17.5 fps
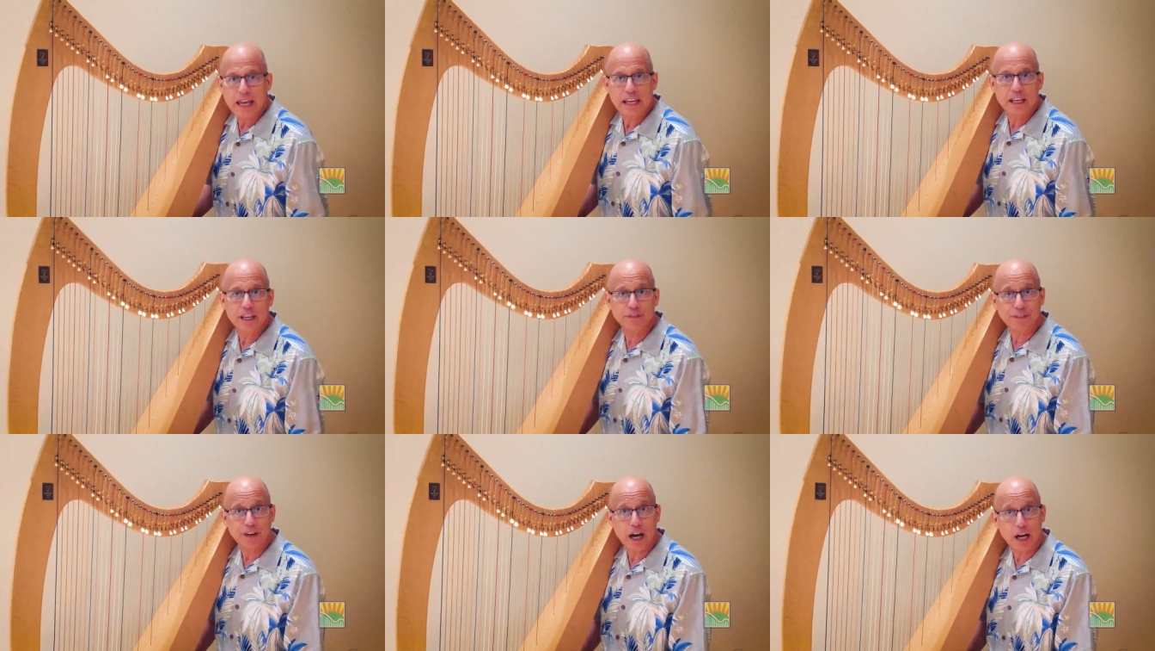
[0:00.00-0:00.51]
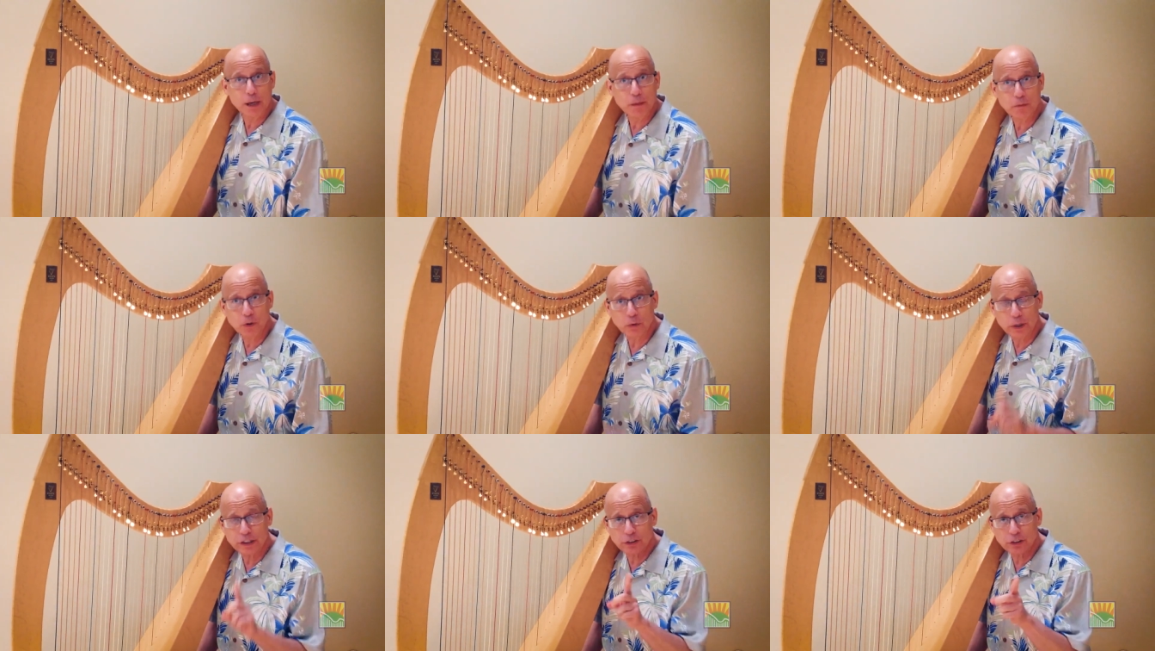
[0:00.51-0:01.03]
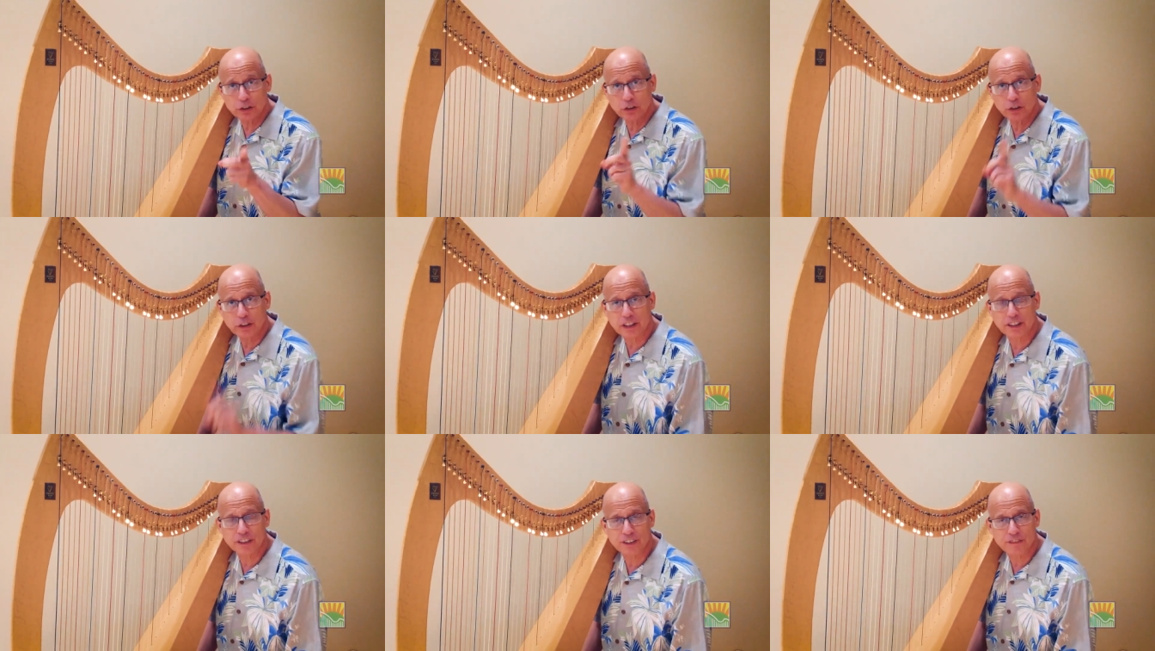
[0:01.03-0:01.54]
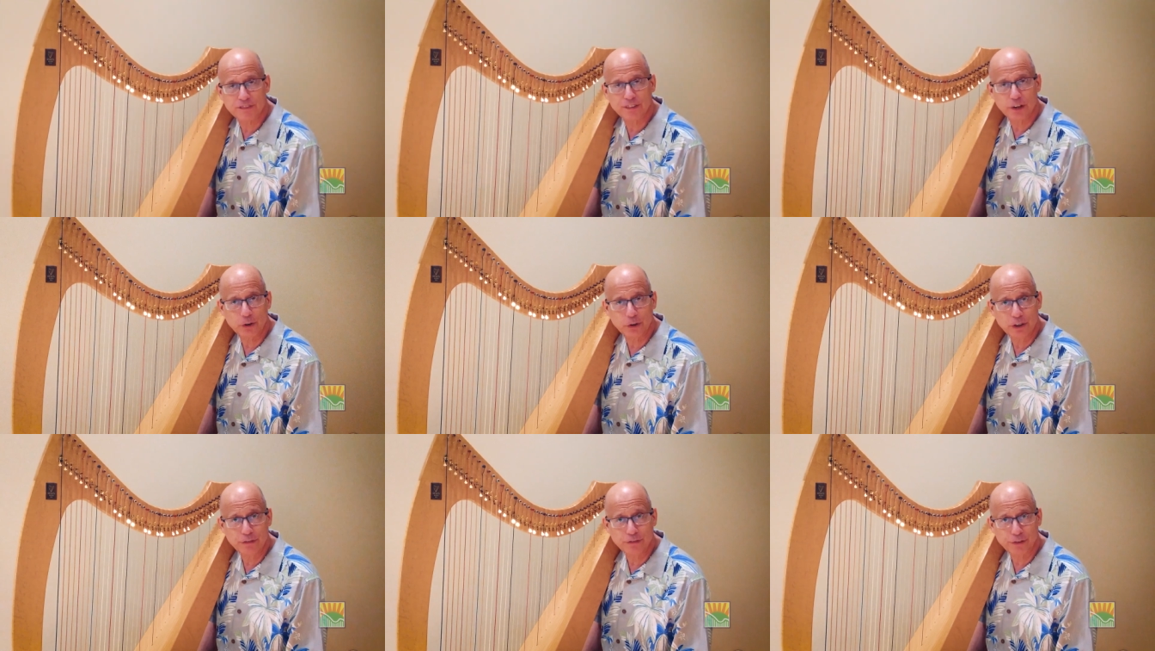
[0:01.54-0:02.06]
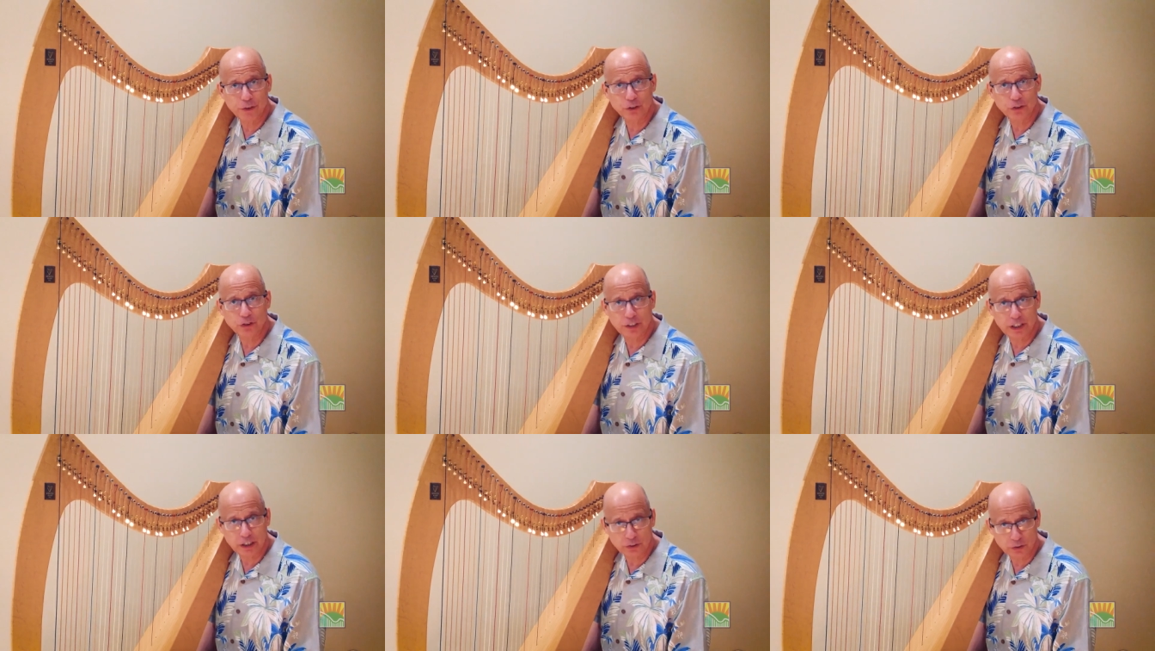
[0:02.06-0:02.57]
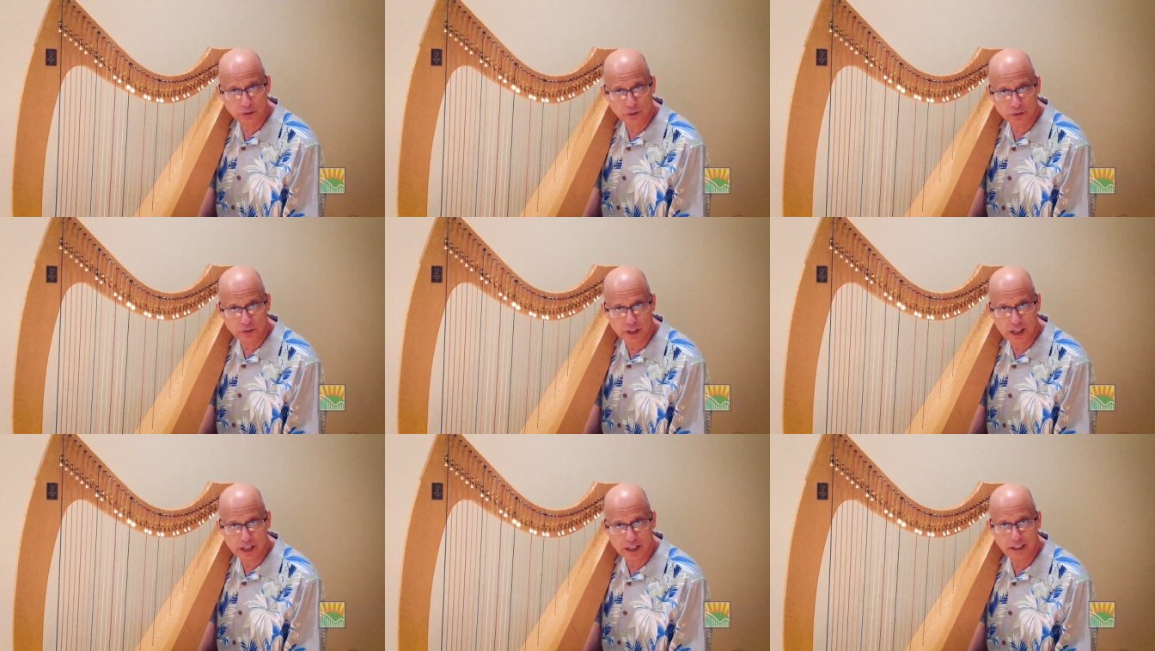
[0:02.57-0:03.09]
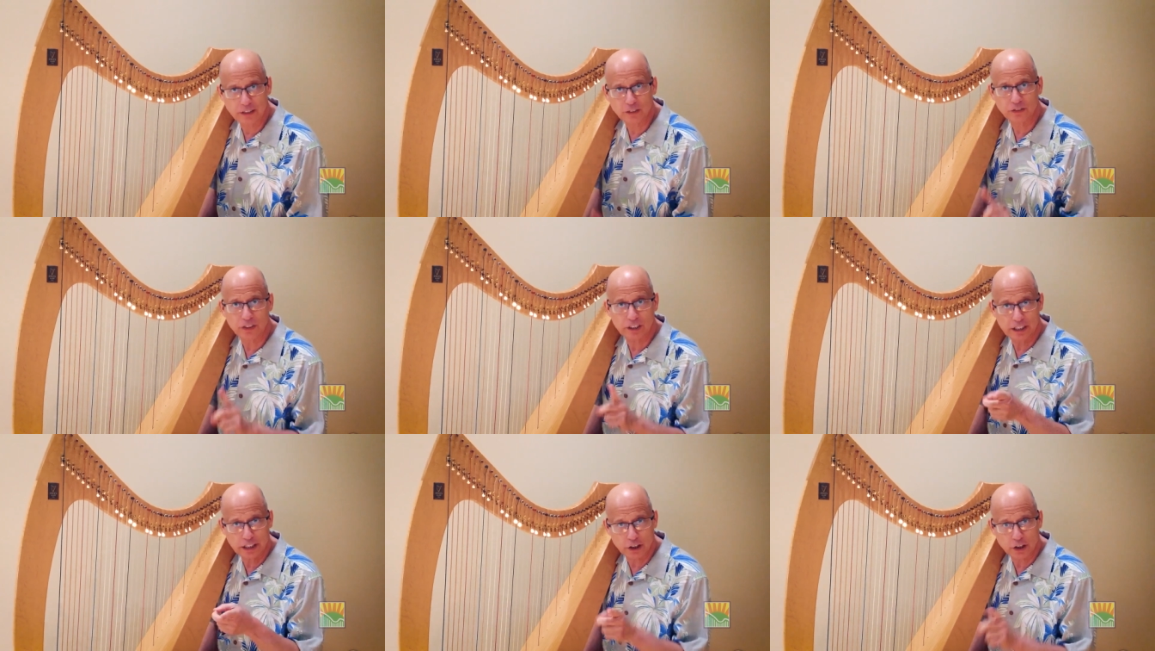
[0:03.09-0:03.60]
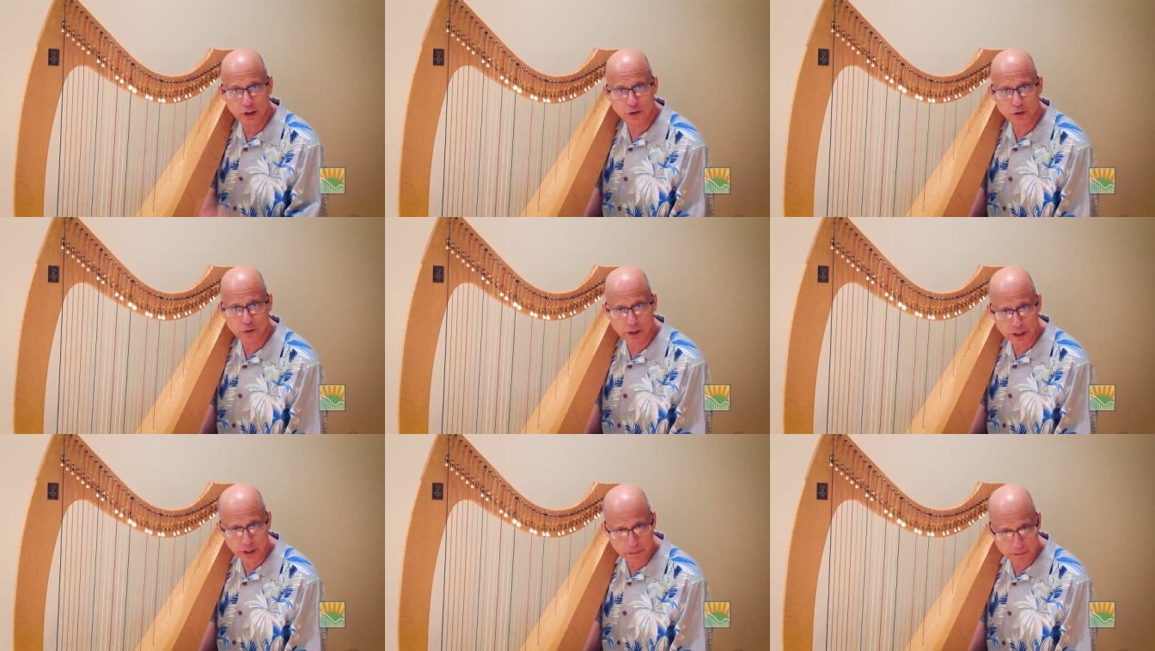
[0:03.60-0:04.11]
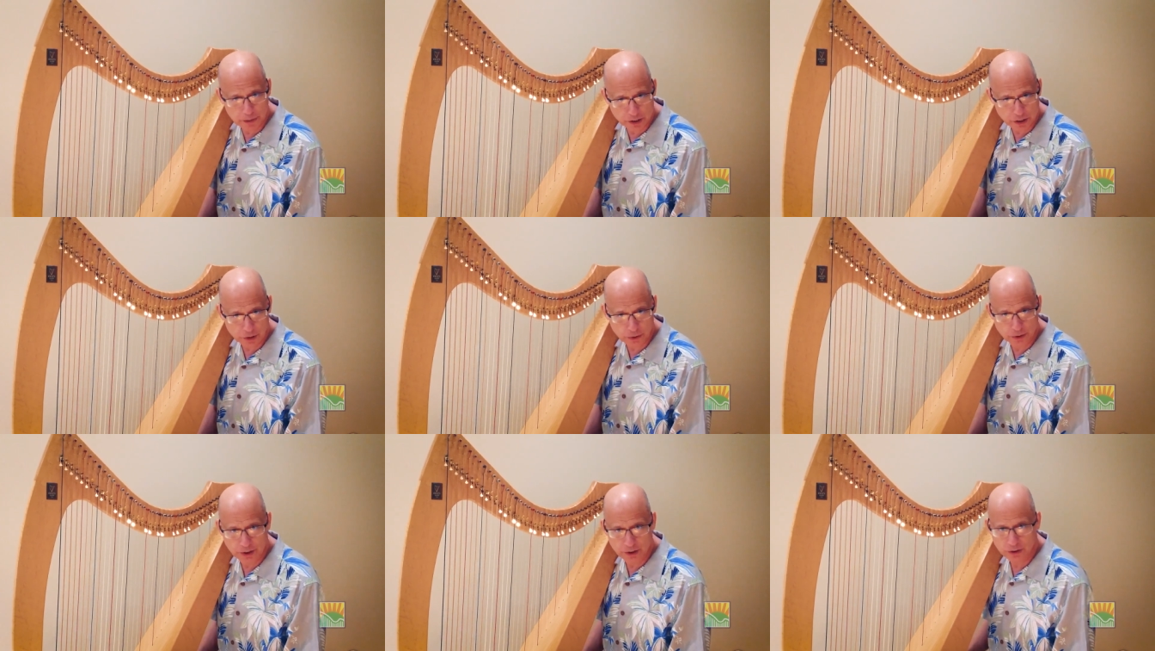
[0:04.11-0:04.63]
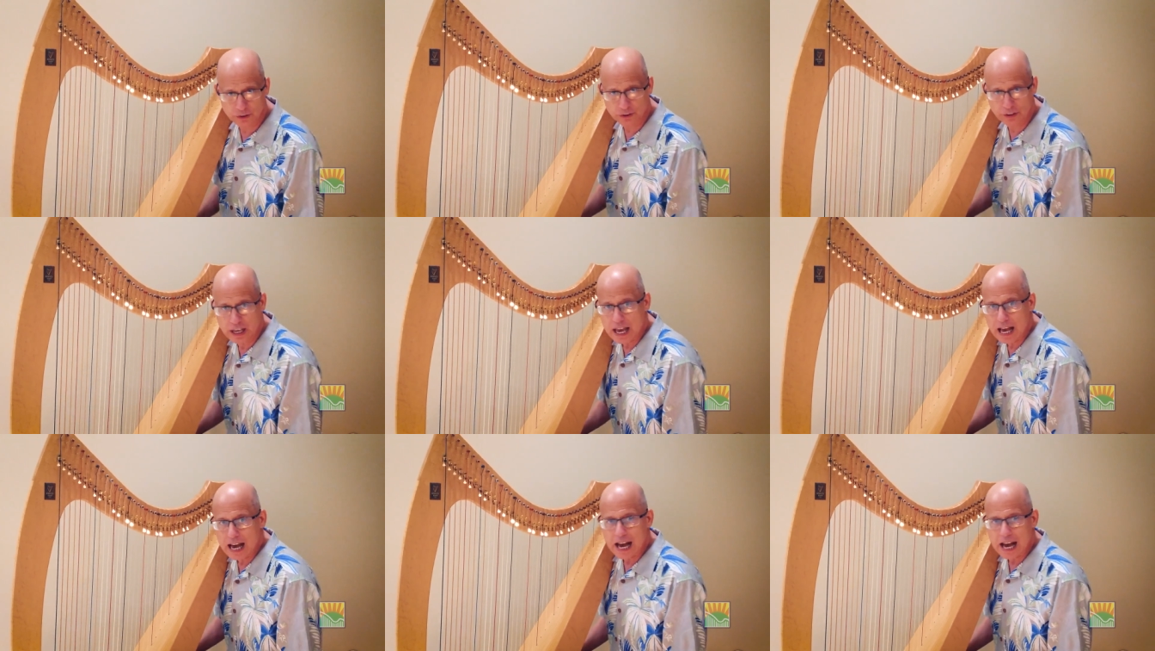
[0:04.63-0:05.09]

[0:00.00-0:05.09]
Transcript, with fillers: if I'm going to look at the very first exercise in our training materials,